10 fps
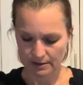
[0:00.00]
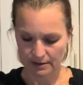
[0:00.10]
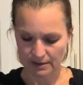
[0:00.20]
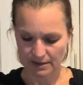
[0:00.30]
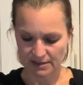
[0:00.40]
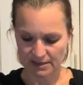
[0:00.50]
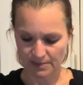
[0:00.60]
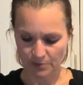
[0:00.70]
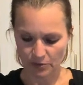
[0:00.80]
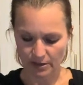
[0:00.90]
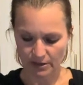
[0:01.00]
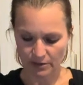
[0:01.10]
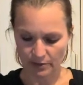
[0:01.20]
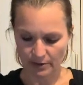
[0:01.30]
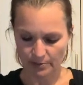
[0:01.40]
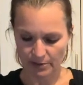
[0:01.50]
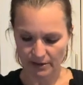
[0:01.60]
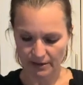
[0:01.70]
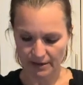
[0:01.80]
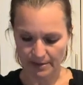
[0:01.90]
And I hate to keep you on here while I'm
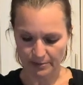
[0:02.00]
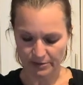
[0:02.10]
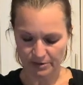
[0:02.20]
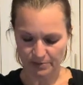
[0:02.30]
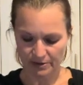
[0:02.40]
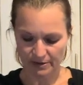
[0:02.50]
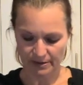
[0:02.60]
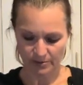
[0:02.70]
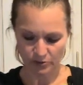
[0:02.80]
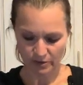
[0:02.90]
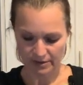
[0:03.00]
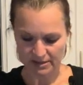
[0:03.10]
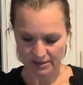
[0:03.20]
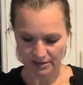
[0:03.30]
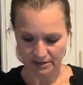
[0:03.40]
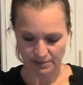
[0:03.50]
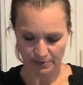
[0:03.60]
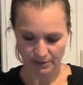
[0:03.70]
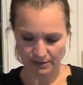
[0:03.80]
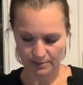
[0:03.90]
peeling apples, but I am doing the sauce
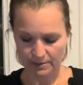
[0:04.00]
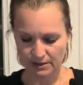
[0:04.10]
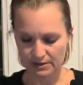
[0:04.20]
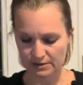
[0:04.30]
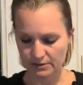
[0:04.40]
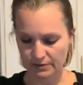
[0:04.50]
behind me, so.